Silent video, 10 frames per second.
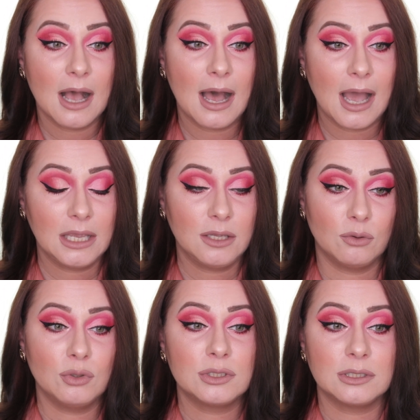I
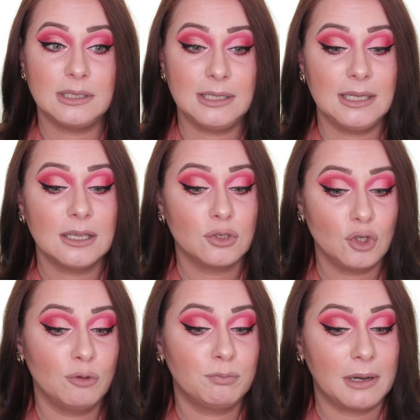used the
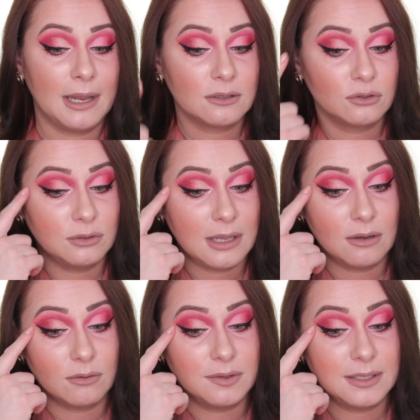Dupe Palette
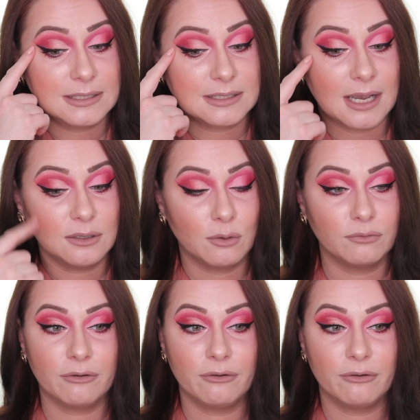today on this side of the